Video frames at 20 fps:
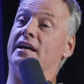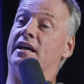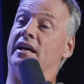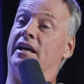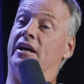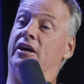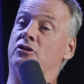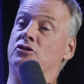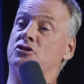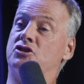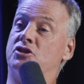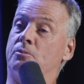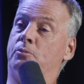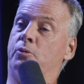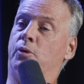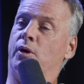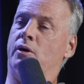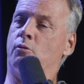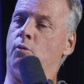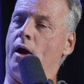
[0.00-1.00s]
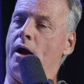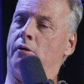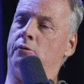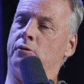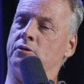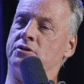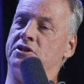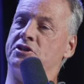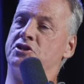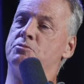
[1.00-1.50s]
here's the
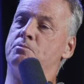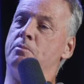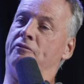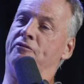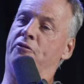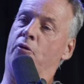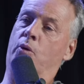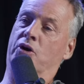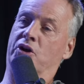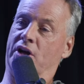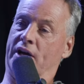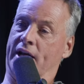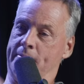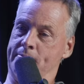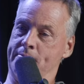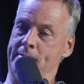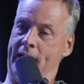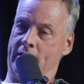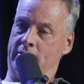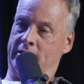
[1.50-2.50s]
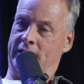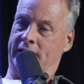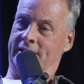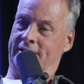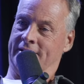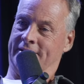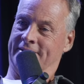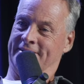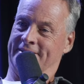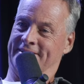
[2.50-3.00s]
prerequisites before you get married."
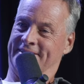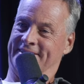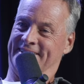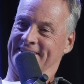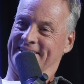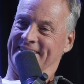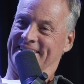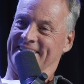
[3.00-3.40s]
Yeah. Mm-hmm.